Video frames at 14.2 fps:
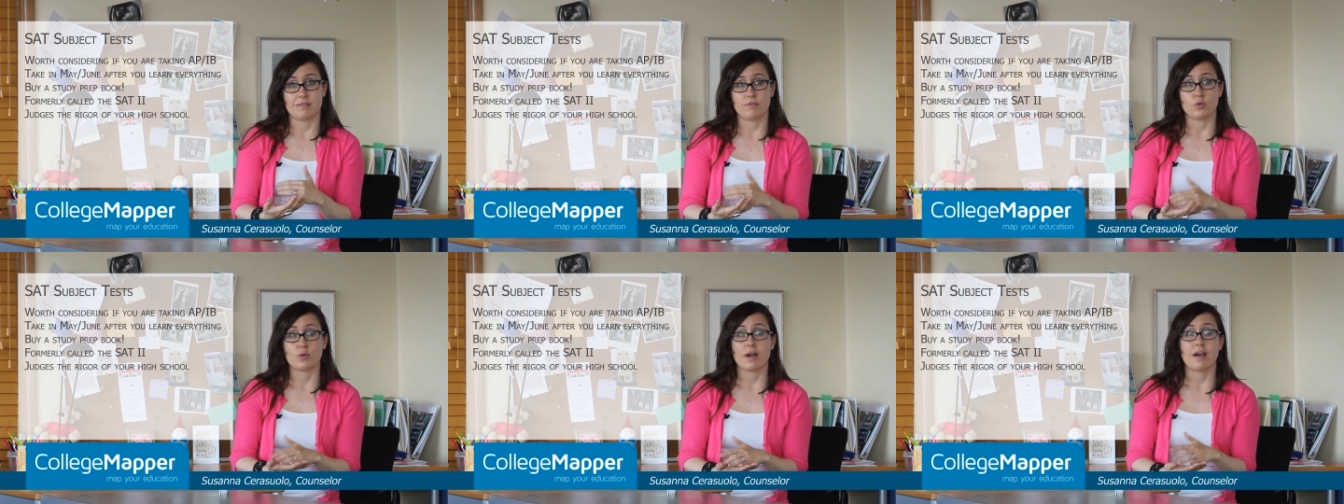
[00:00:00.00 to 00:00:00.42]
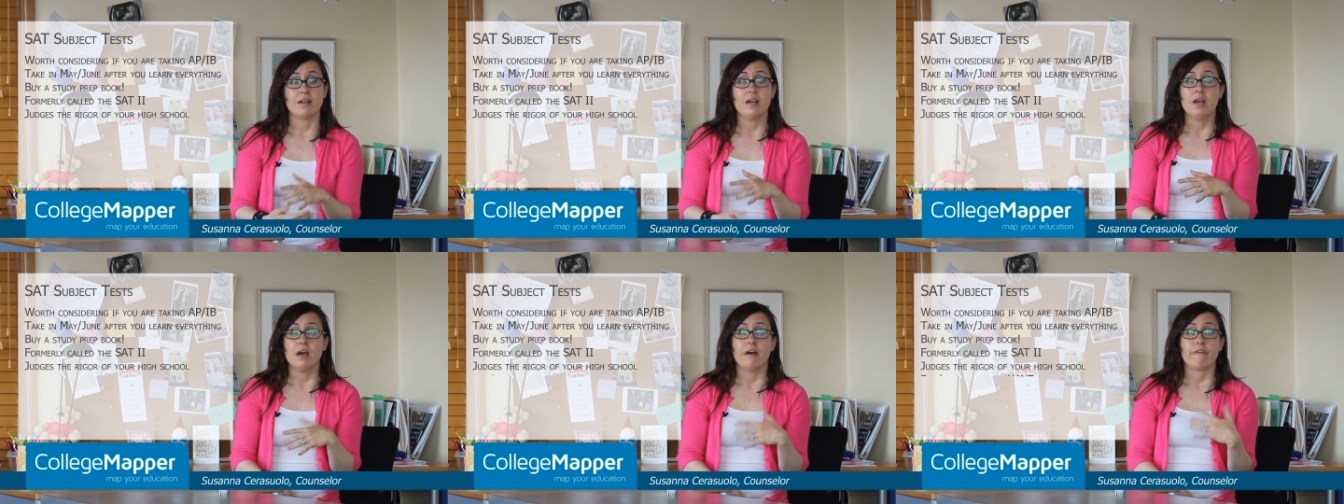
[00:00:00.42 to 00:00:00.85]
If you got
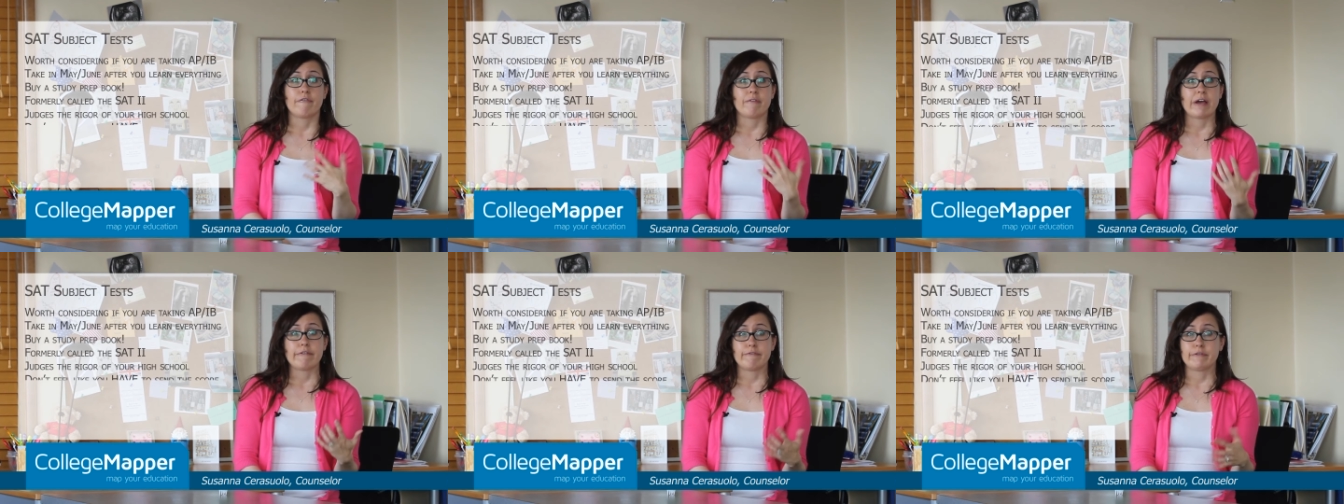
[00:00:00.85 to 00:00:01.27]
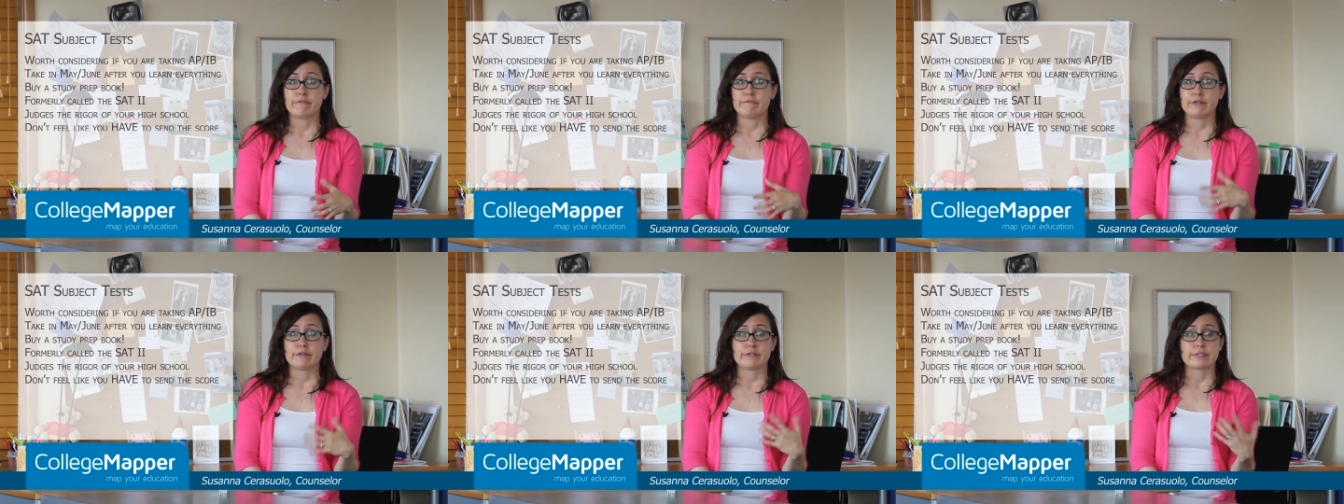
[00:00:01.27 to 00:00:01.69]
a
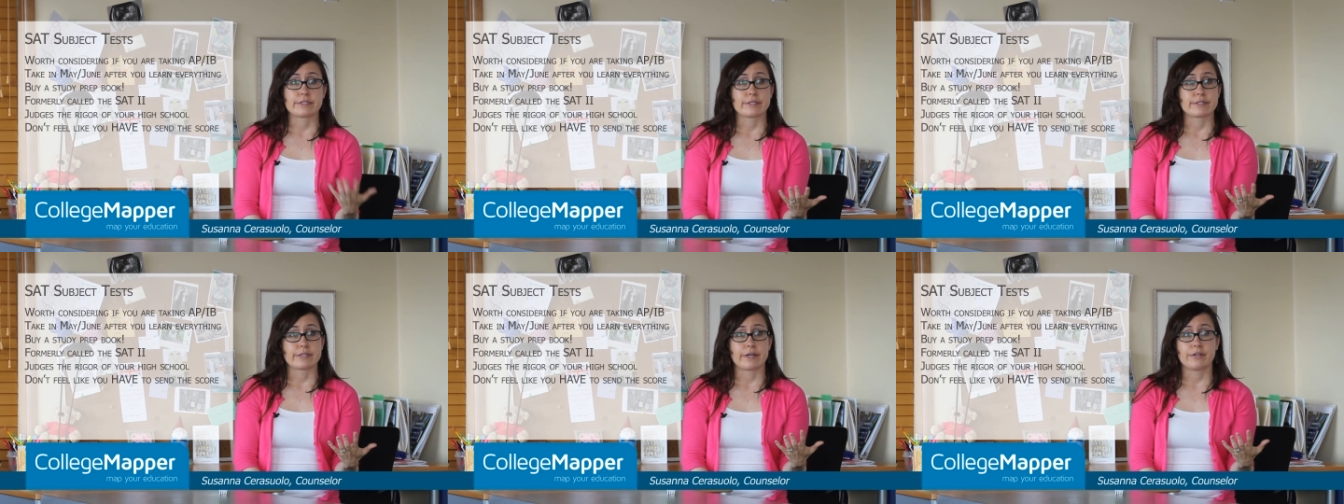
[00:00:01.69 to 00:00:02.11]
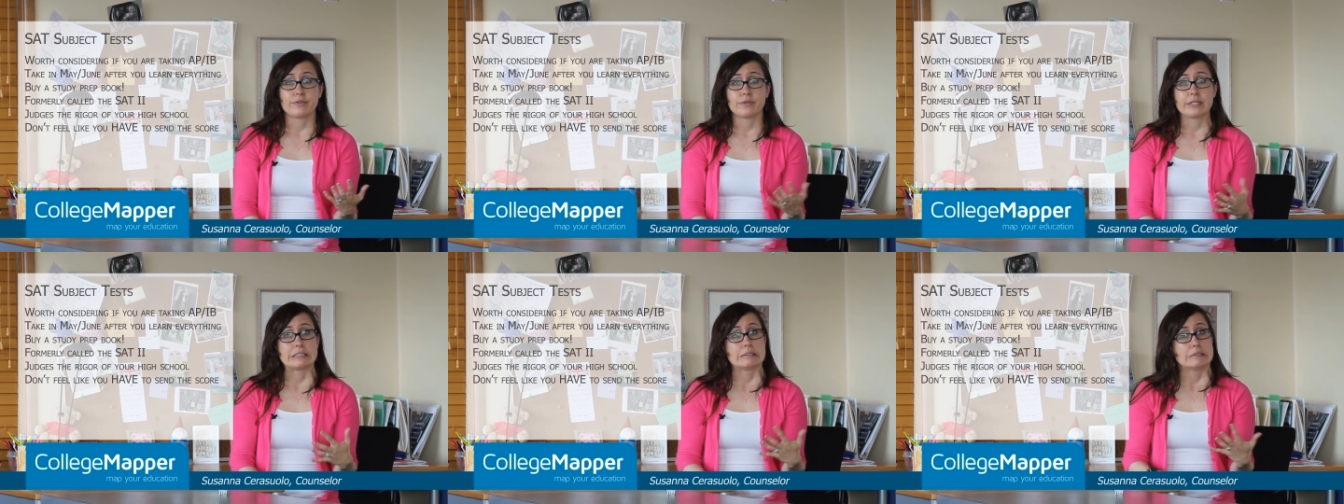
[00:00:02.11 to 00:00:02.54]
550 or a
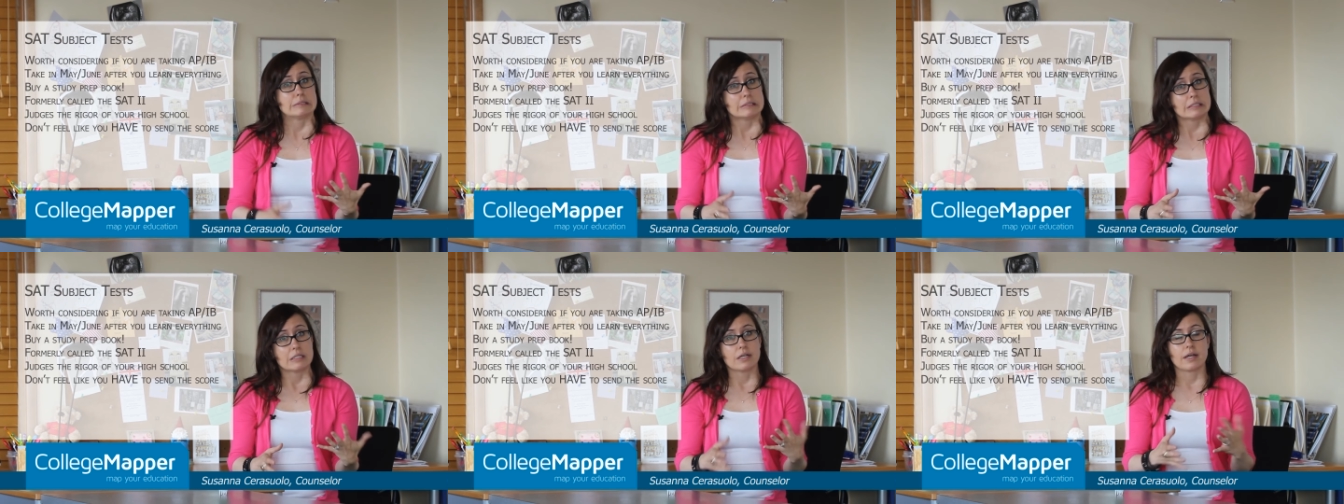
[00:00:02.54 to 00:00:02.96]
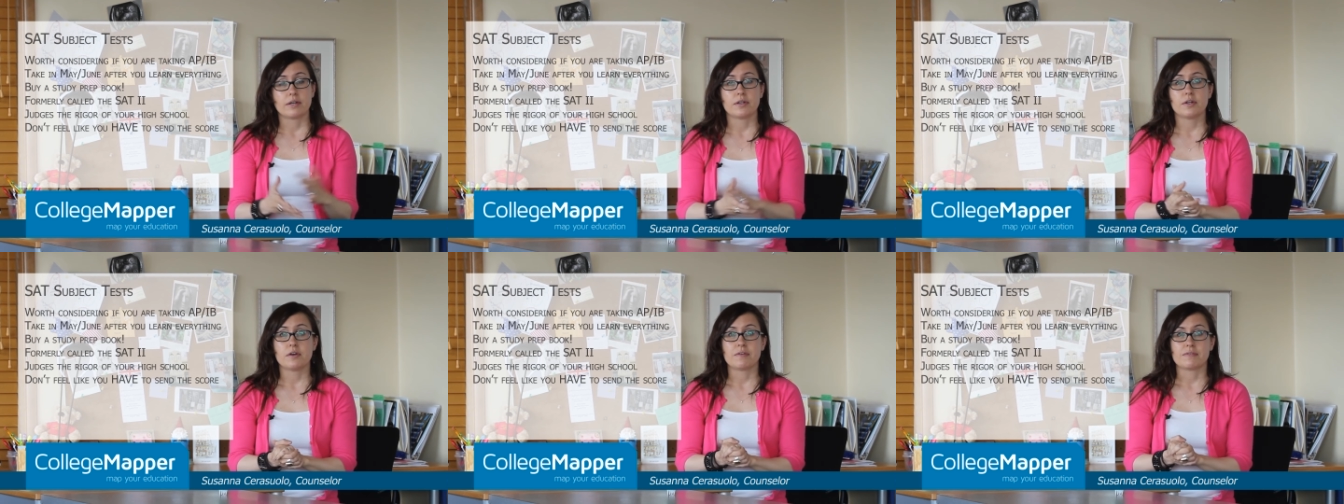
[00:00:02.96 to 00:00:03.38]
600, I
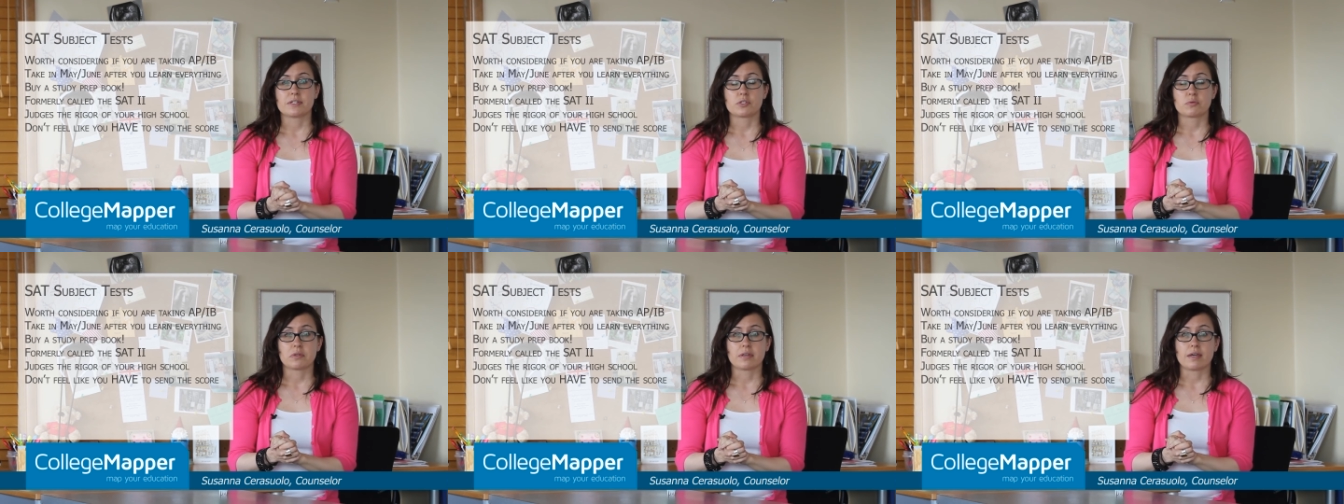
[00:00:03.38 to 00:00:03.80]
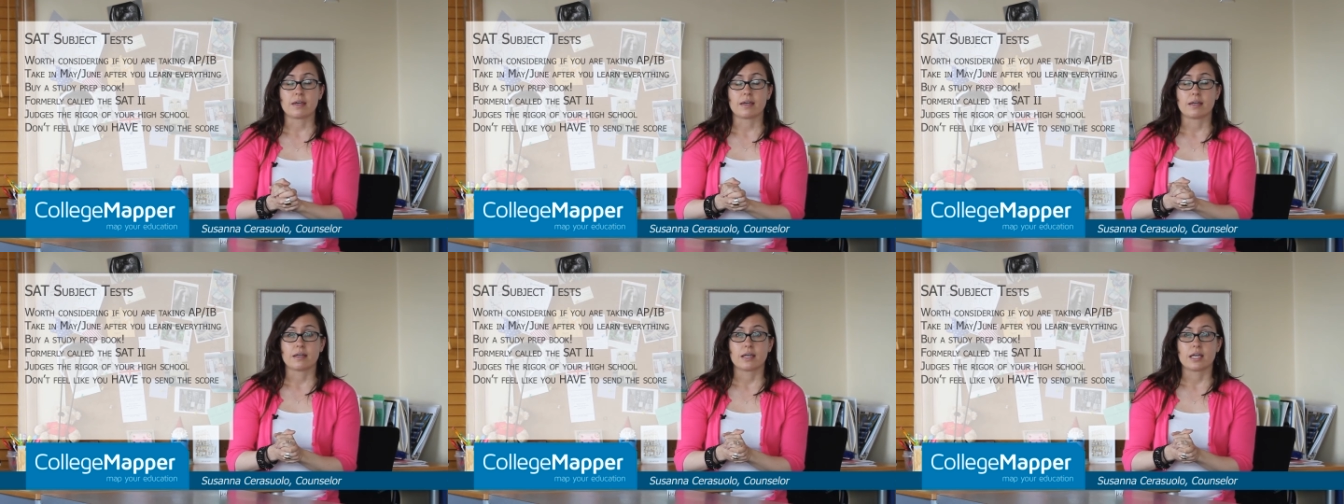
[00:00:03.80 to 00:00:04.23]
don't know if that's
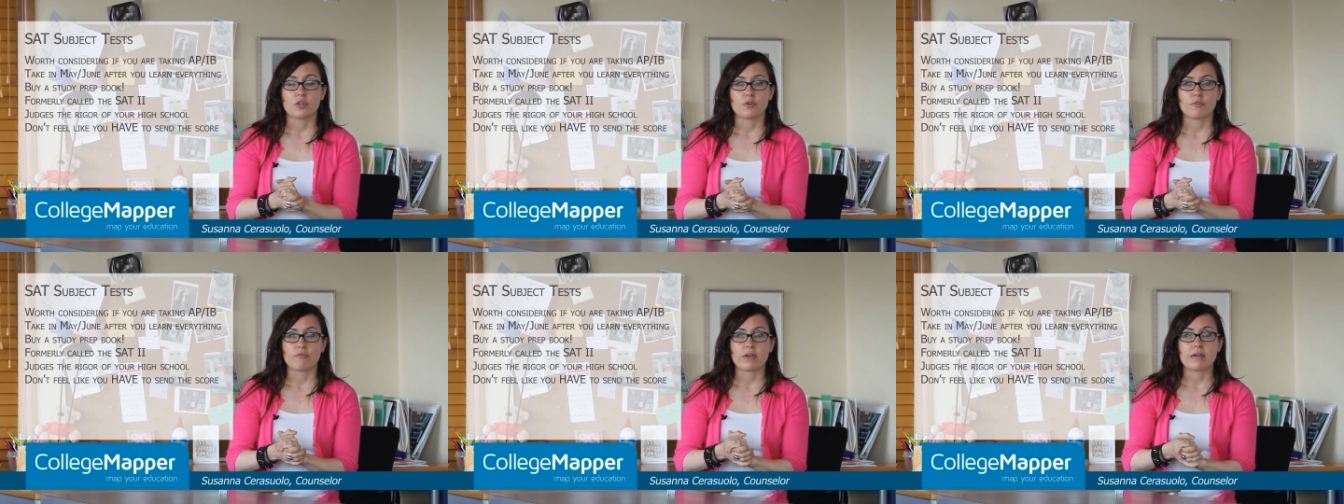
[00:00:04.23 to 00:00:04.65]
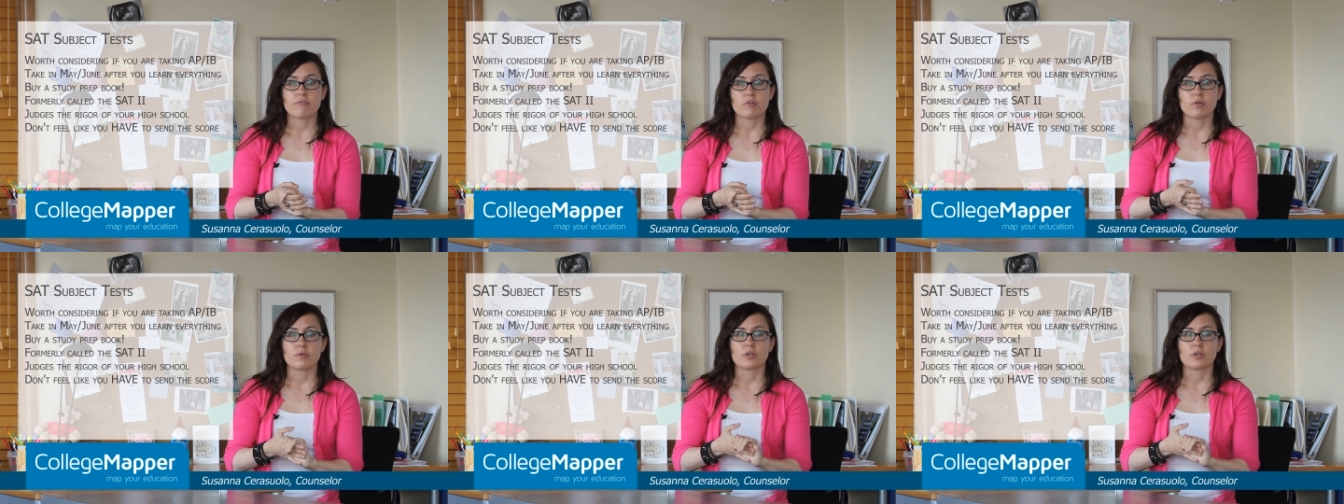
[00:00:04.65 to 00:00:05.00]
really in your favor.